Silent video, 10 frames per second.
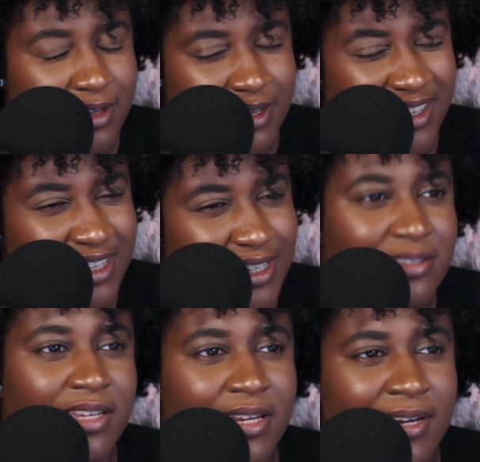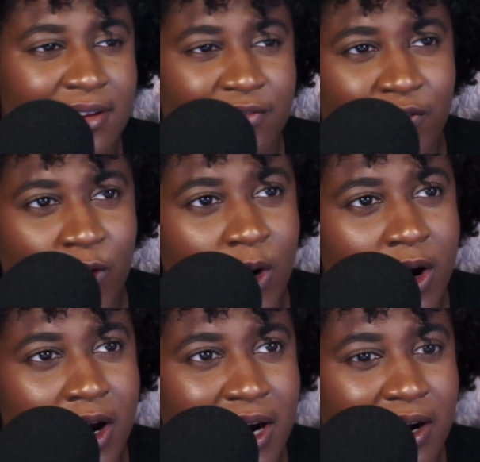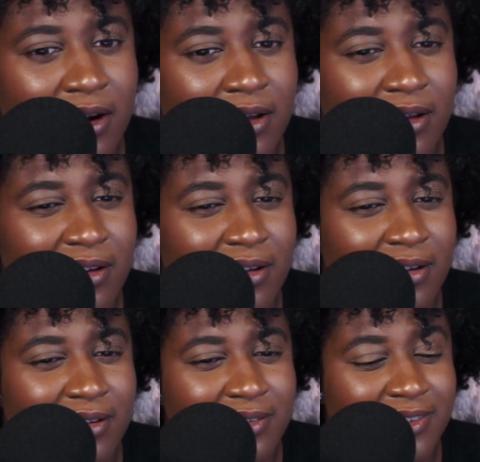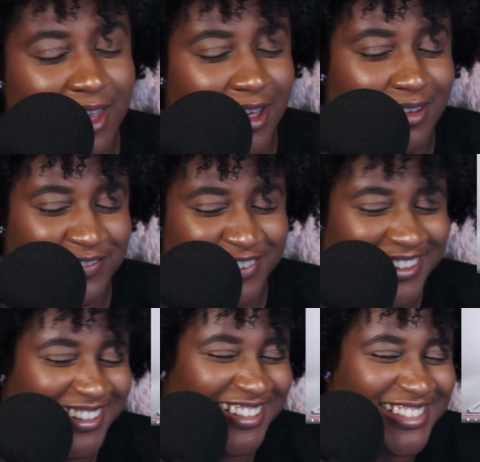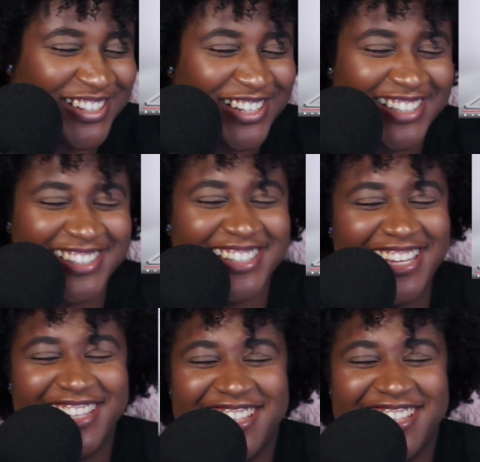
He's in it for love. So let's see.